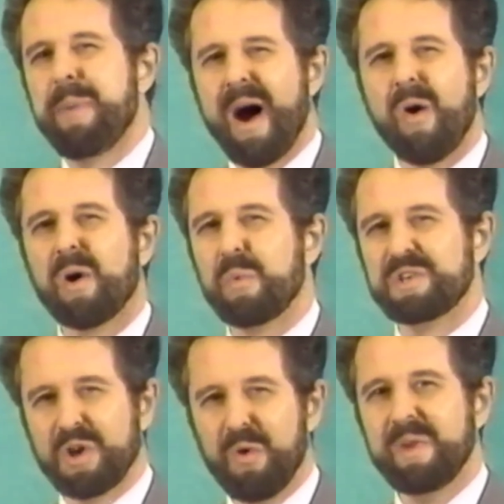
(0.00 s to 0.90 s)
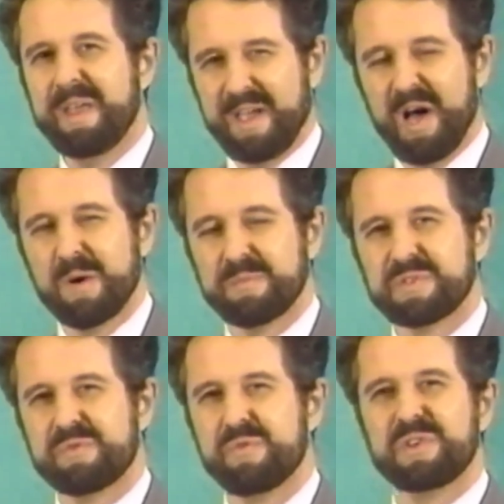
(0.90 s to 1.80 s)
a power which only
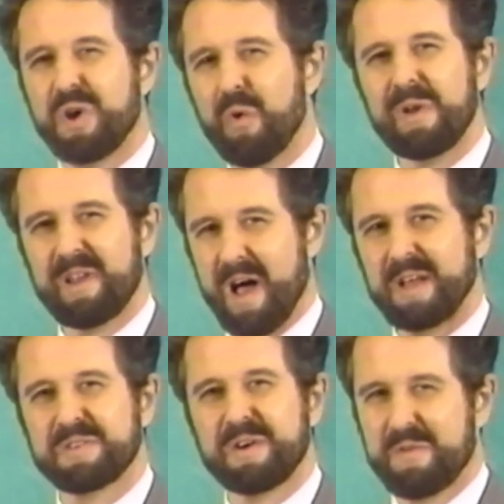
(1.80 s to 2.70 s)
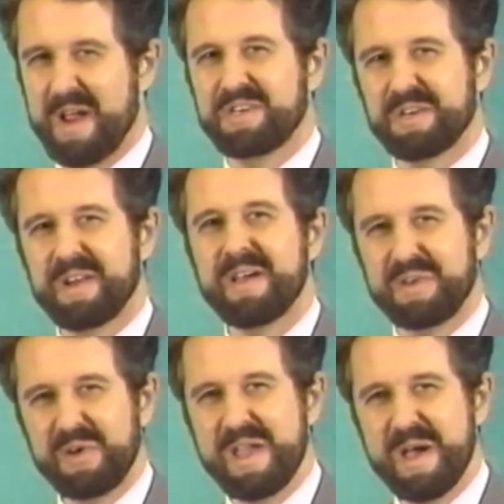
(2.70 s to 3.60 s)
comes through total consecration
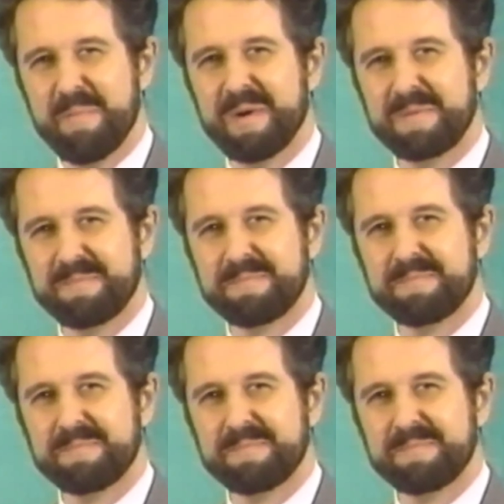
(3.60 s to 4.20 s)
to Him.